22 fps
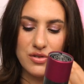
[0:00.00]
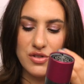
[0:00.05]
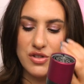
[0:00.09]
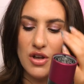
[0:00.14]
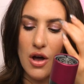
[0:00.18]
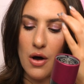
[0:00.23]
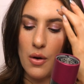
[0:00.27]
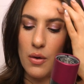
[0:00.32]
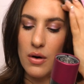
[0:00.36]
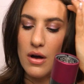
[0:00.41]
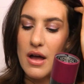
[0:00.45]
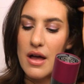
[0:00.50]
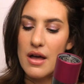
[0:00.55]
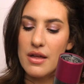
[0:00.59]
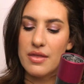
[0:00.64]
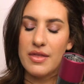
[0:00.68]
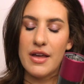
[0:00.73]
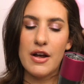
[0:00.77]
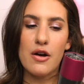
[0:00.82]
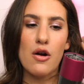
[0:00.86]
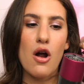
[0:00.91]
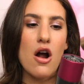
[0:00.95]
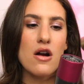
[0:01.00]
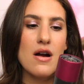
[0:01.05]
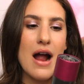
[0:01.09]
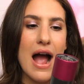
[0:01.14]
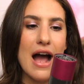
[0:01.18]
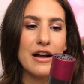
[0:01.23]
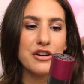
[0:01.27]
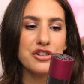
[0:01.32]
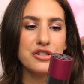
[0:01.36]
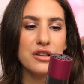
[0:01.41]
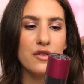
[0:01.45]
So there are
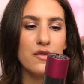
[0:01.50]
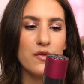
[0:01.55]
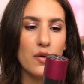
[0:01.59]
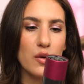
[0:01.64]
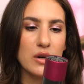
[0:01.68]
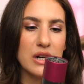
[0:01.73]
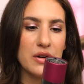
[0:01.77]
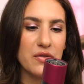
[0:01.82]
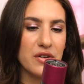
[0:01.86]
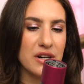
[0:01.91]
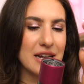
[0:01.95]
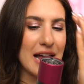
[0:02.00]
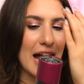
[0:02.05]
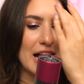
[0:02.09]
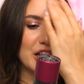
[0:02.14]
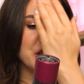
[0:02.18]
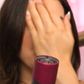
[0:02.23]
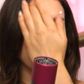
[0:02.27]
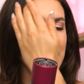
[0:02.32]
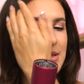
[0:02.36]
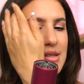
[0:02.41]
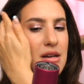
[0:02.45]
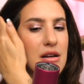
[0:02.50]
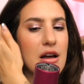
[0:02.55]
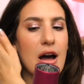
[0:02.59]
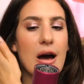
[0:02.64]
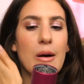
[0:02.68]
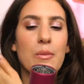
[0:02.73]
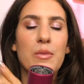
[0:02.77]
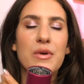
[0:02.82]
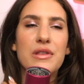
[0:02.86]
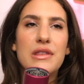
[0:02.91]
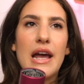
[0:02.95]
actually four different attachments that
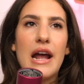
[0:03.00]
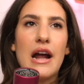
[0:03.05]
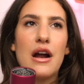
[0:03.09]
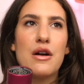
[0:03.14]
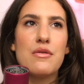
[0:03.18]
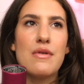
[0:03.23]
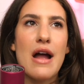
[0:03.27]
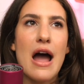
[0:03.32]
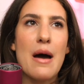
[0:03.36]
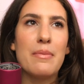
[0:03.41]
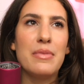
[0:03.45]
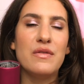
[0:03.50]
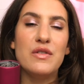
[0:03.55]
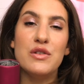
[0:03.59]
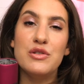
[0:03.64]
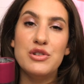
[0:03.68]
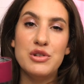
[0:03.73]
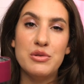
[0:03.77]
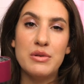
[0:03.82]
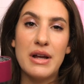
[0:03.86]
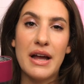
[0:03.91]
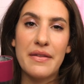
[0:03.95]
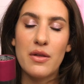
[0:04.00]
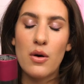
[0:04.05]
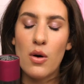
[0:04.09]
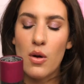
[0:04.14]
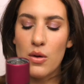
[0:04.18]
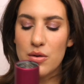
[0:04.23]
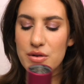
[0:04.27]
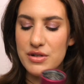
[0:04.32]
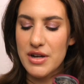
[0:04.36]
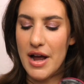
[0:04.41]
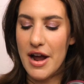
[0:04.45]
come with the Airwrap if you do get the
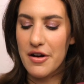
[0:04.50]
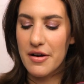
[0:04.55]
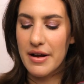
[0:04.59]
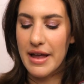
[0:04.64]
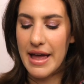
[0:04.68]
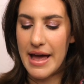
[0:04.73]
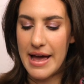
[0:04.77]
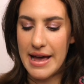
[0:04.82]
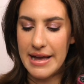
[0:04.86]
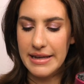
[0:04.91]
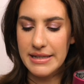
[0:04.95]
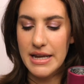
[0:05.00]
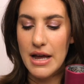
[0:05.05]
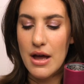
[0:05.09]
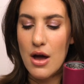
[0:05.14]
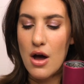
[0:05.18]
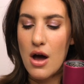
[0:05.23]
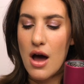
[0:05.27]
whole entire kit.